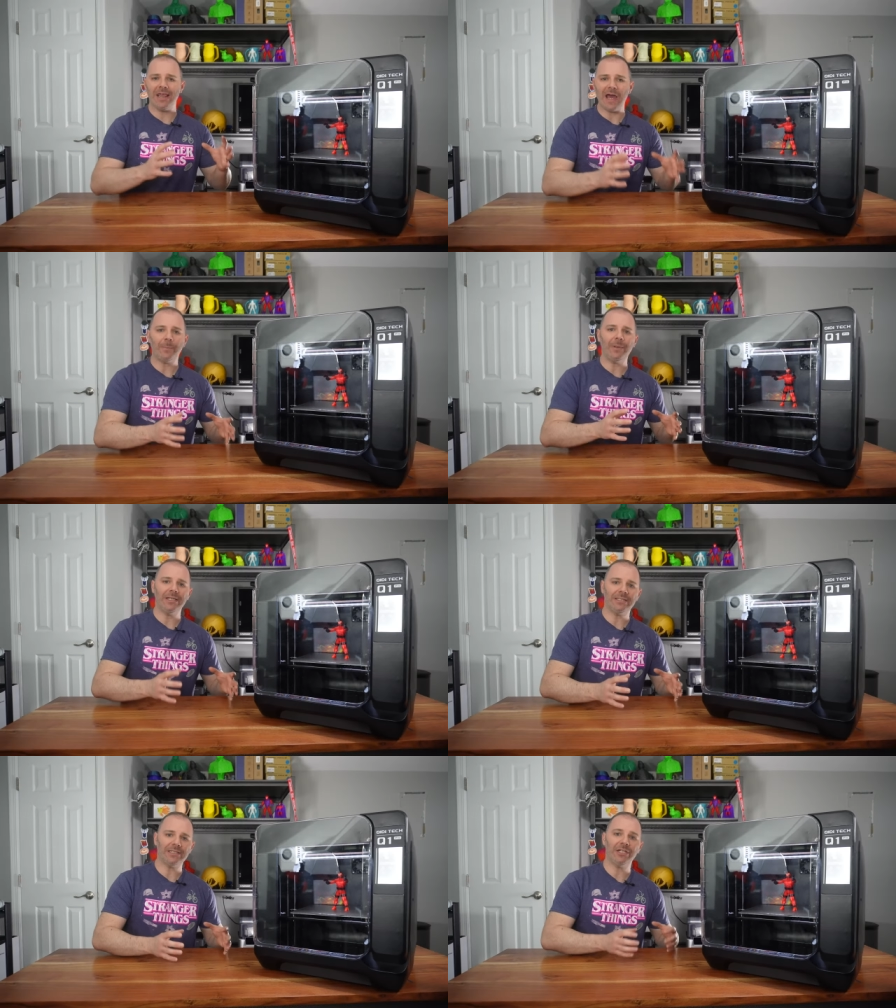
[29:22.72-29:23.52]
That
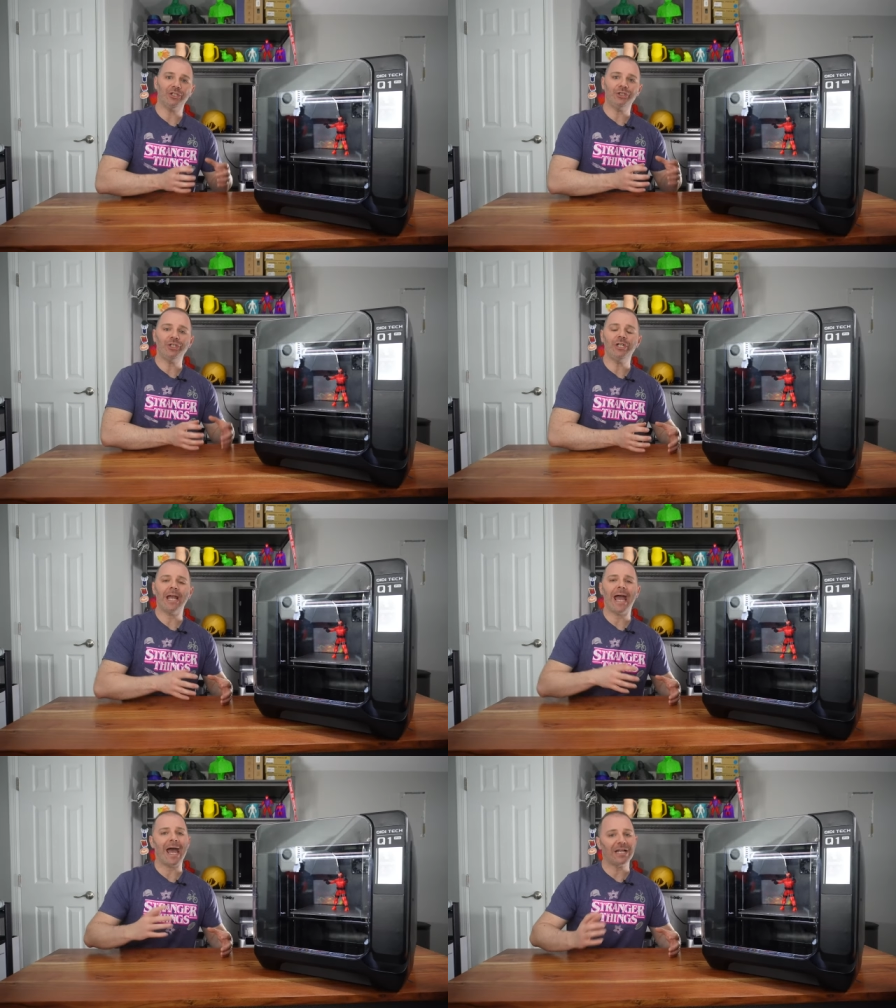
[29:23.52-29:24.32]
being said, Qidi
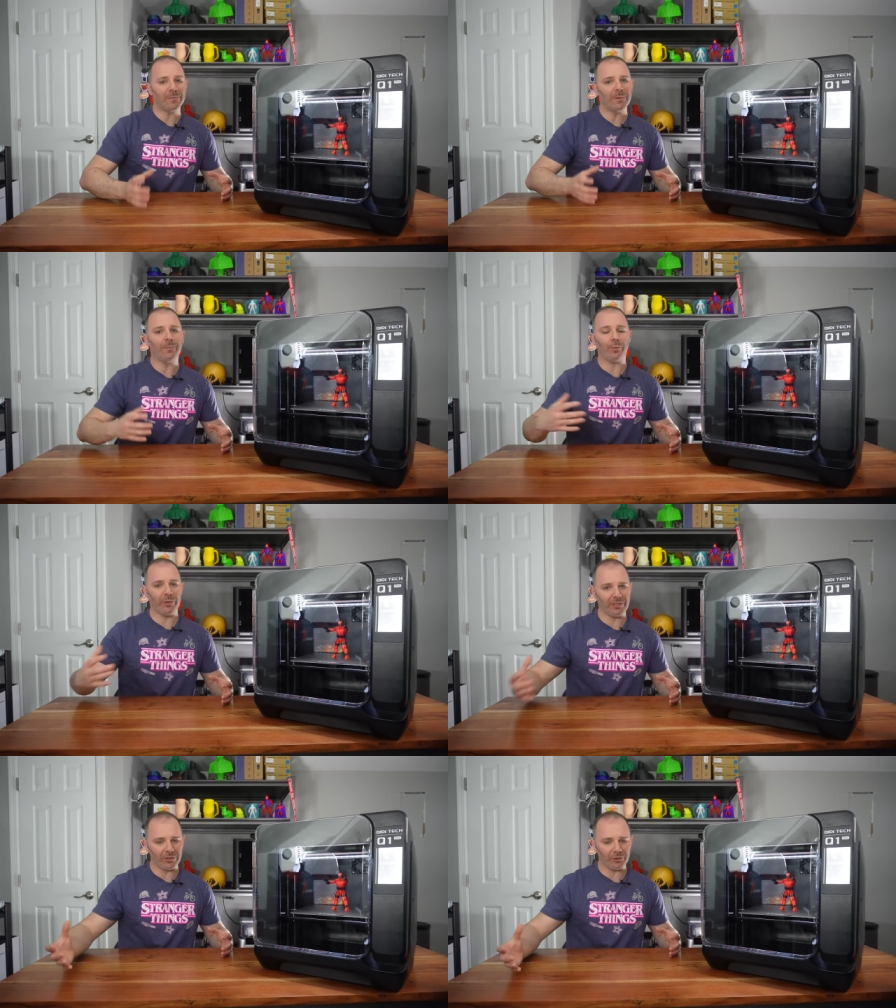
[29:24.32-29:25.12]
has been
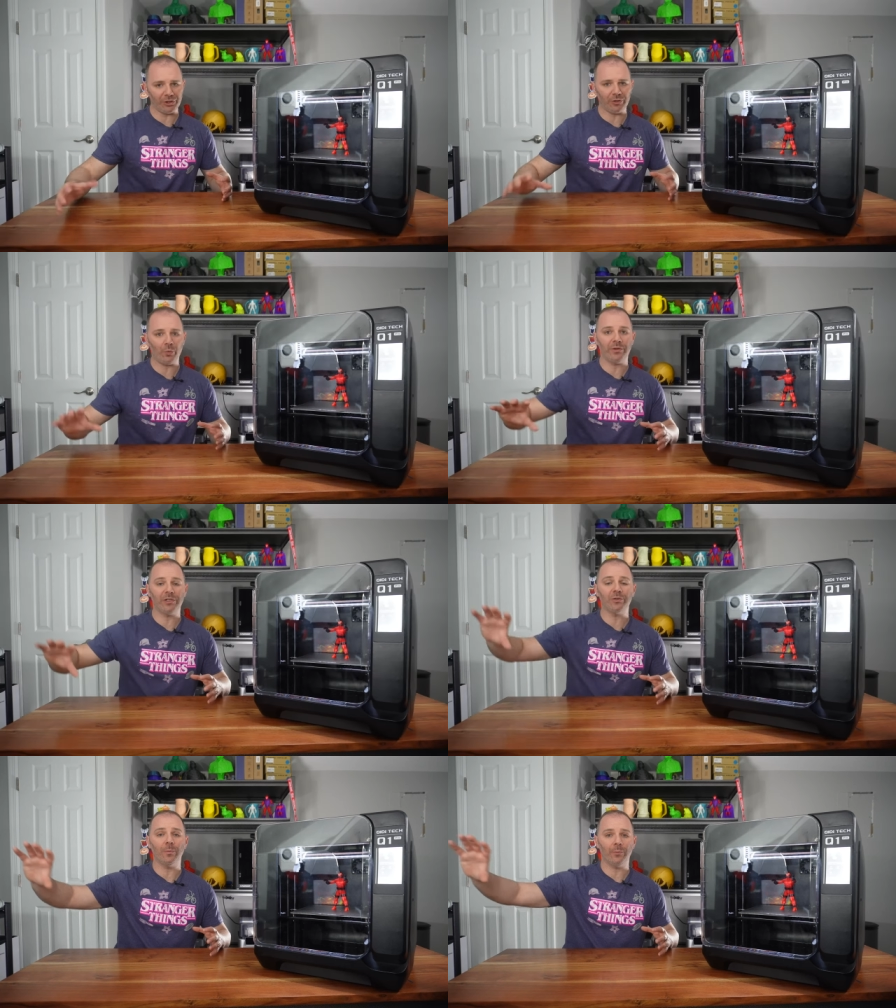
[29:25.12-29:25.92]
pretty diligent with
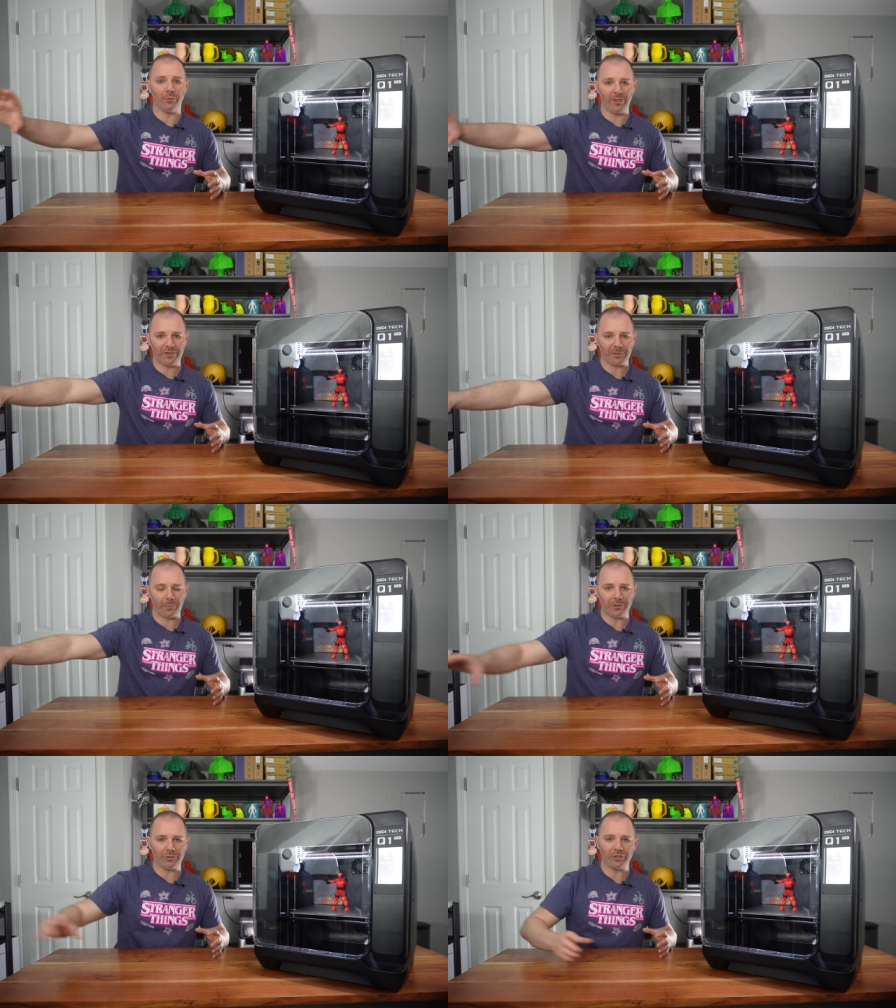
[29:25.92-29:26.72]
its previous
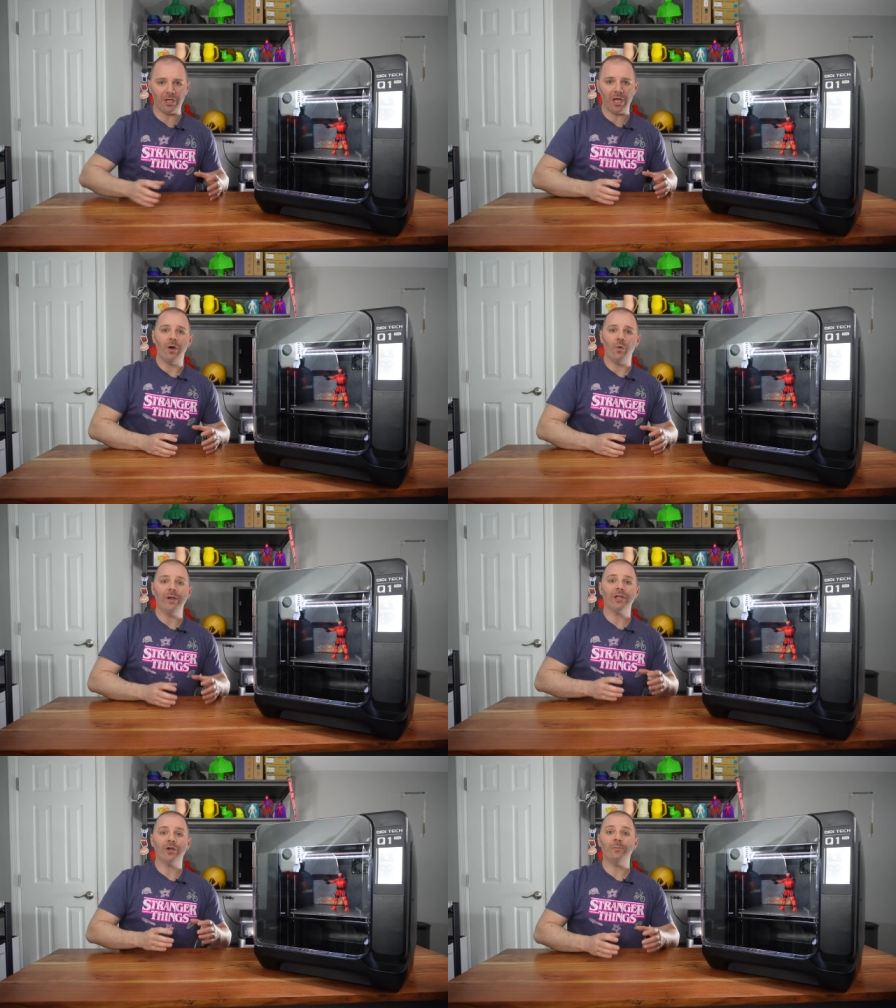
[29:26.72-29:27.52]
printers
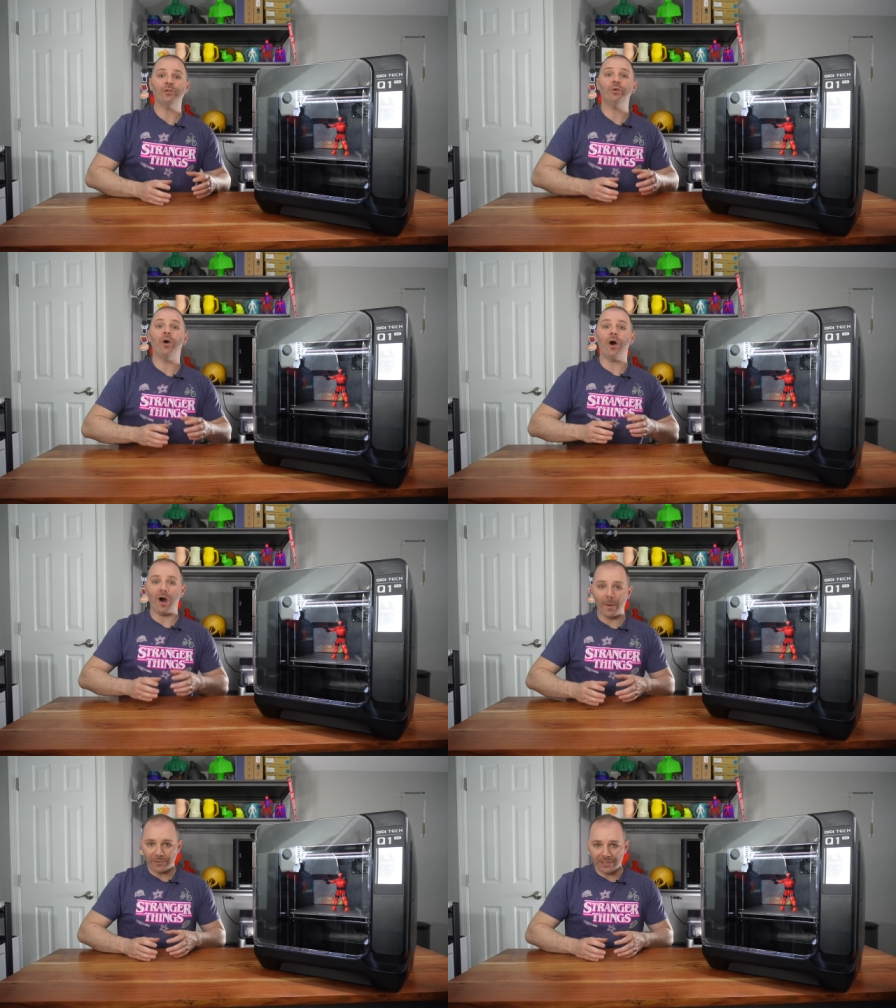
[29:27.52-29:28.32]
when it comes to
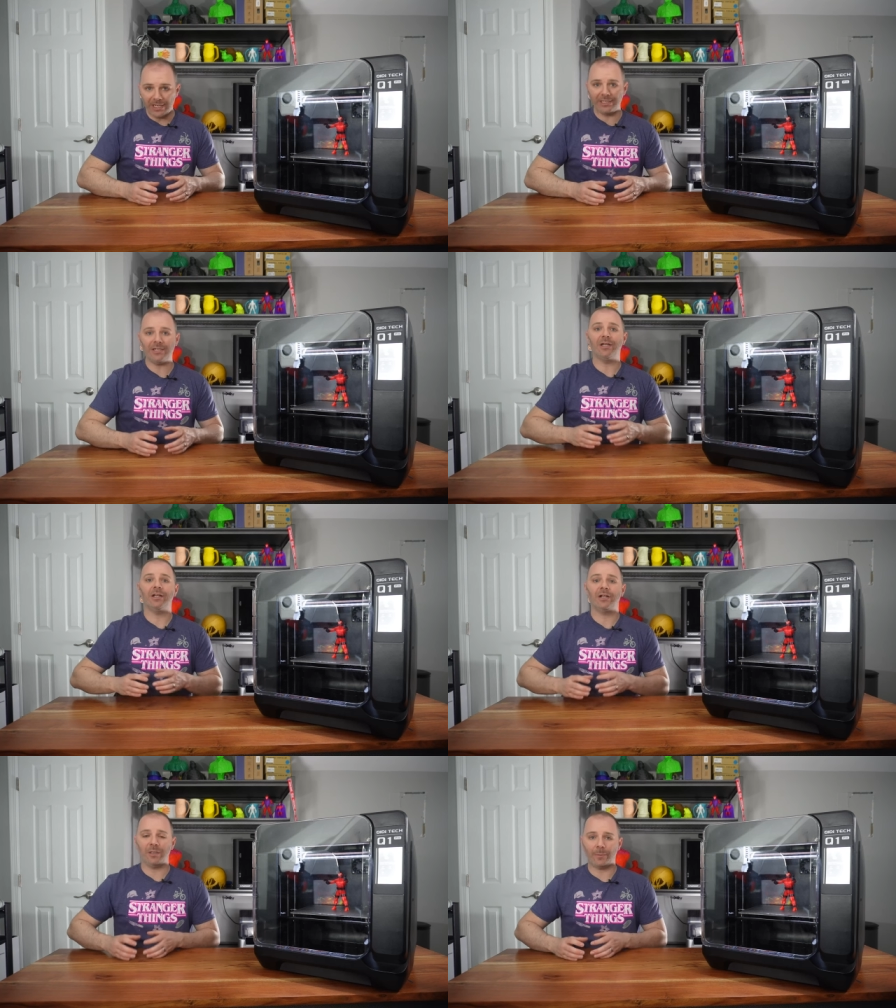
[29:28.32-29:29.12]
updating
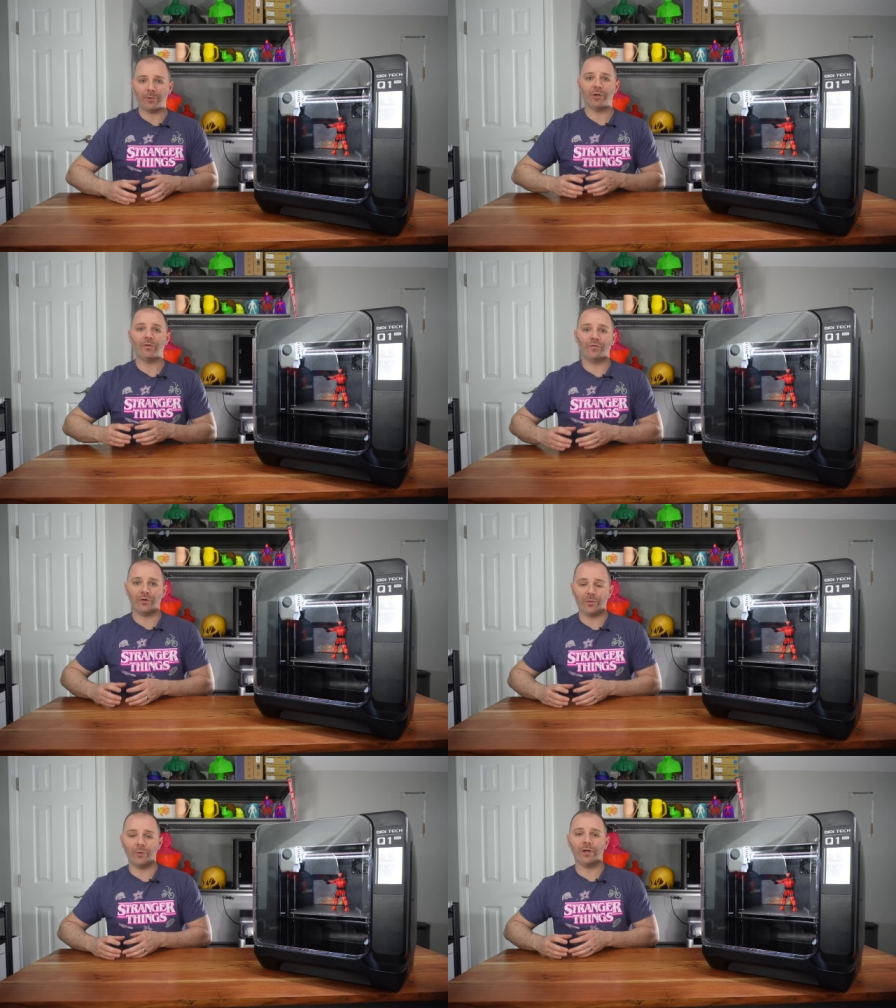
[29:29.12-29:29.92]
Klipper
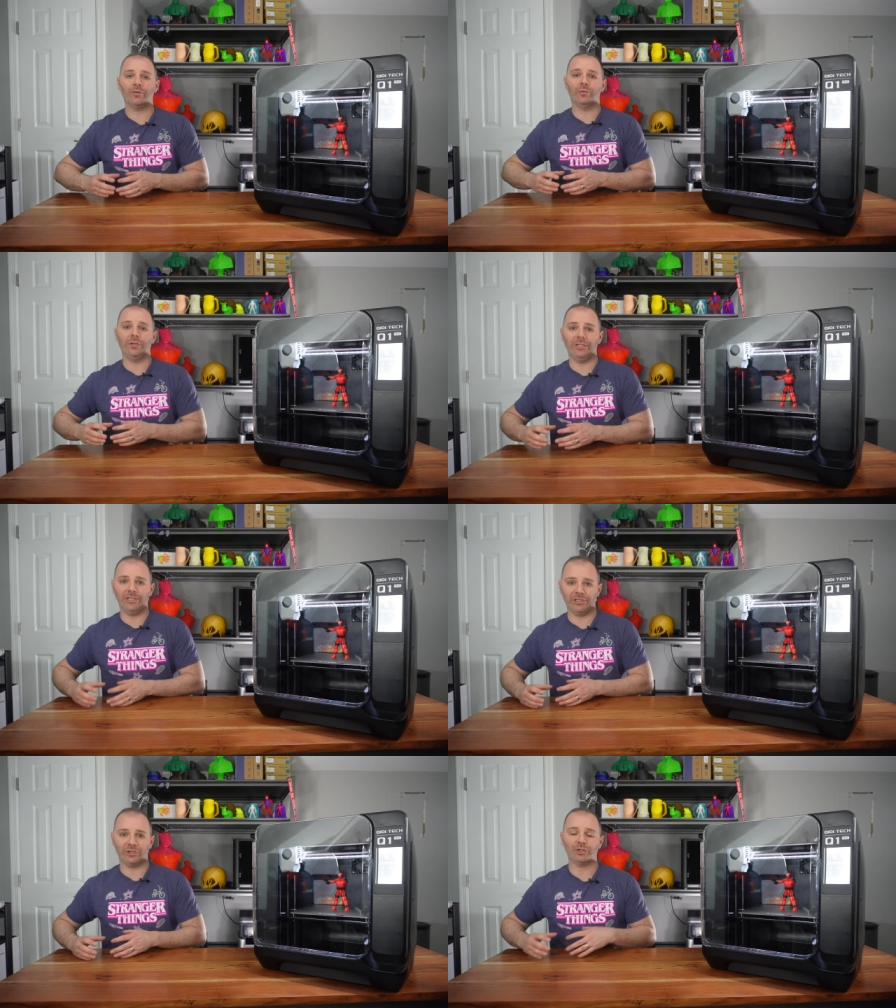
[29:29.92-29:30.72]
firmware releases.